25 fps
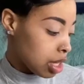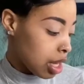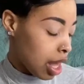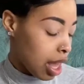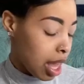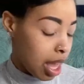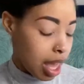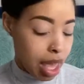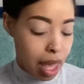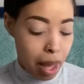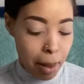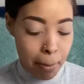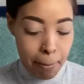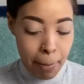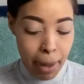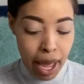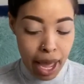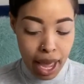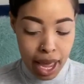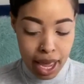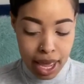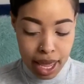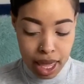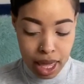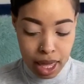and
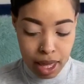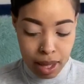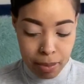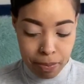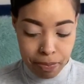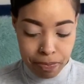my